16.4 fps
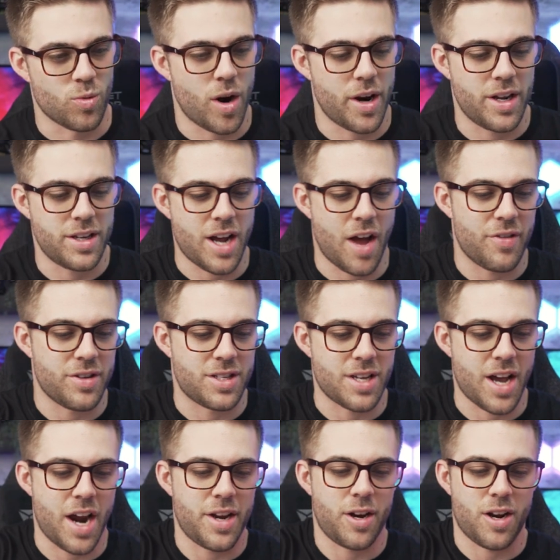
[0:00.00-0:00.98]
run it down the
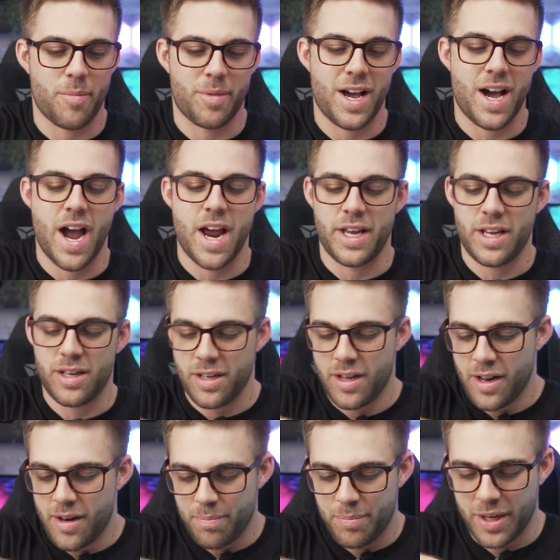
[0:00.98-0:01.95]
side here, and I'm gonna hide it
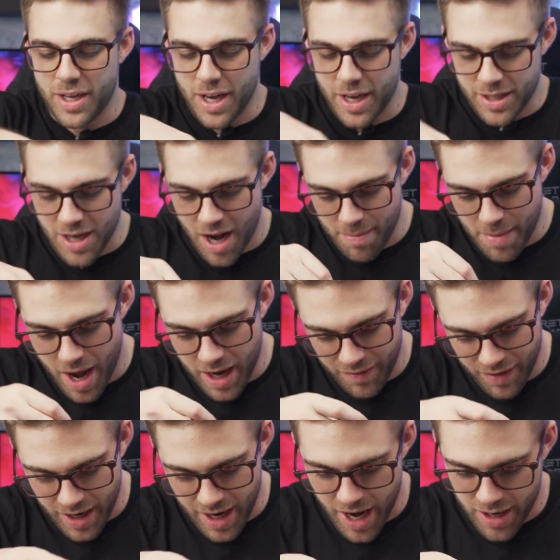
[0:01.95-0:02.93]
because I'm not
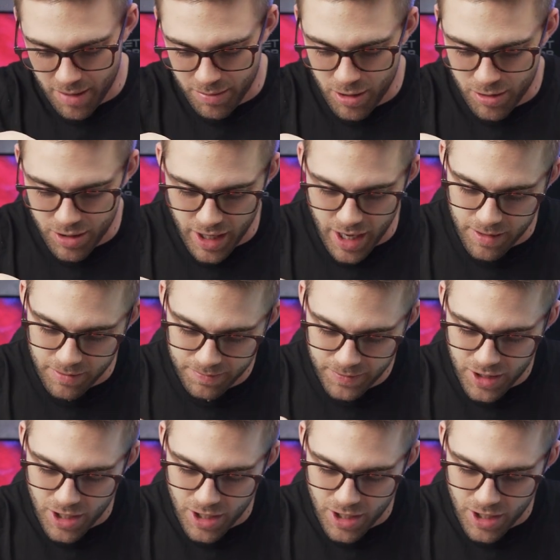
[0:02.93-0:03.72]
even gonna end up using it.